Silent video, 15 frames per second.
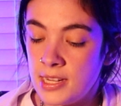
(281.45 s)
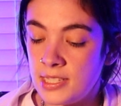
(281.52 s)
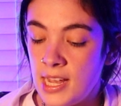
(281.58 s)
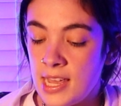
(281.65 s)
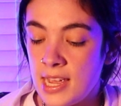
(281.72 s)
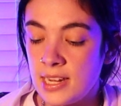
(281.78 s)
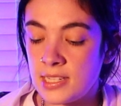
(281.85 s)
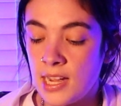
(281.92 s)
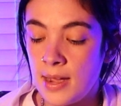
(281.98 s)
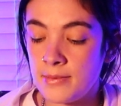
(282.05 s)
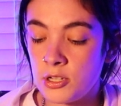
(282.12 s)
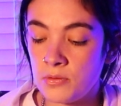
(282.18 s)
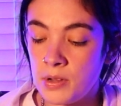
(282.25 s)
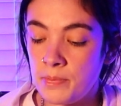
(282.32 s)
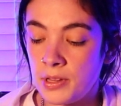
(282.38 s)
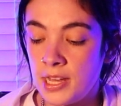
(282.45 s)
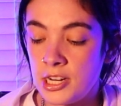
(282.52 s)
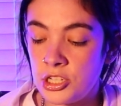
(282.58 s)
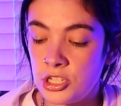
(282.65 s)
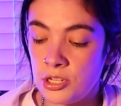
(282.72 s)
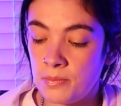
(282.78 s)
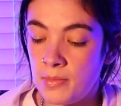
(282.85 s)
taking time to
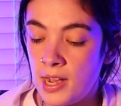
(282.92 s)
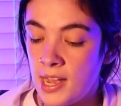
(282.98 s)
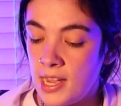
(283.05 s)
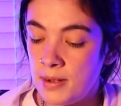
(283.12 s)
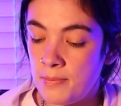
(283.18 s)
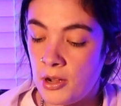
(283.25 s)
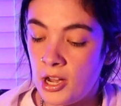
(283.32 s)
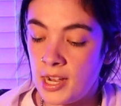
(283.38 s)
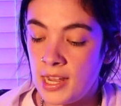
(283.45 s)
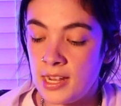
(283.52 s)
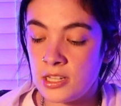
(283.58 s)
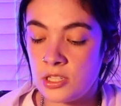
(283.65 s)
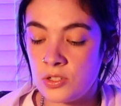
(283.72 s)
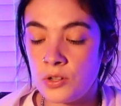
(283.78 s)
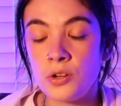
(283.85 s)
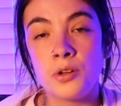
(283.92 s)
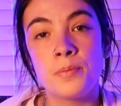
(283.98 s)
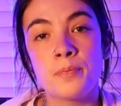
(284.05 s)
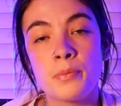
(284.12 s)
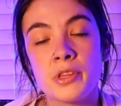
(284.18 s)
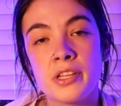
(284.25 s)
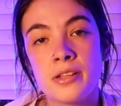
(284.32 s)
replenish your mind, body, and soul.
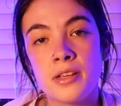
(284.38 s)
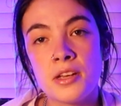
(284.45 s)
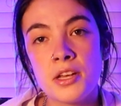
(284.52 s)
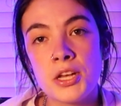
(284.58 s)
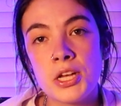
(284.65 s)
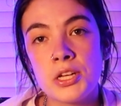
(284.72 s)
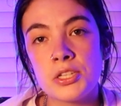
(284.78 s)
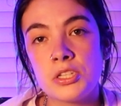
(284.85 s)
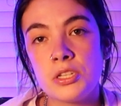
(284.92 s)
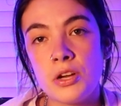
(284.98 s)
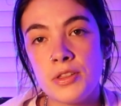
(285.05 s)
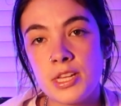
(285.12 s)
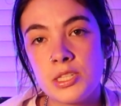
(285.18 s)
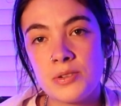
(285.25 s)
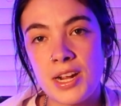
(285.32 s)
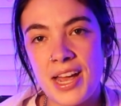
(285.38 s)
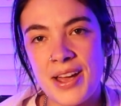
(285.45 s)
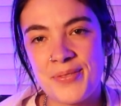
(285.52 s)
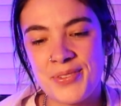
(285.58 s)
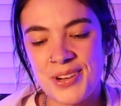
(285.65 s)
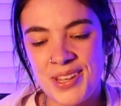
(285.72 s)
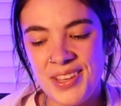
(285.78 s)
So that's what I
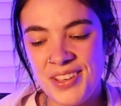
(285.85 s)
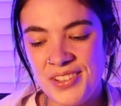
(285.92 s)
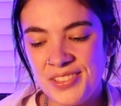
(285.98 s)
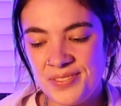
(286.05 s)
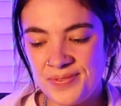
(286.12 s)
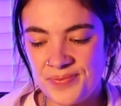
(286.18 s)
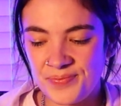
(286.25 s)
have for you.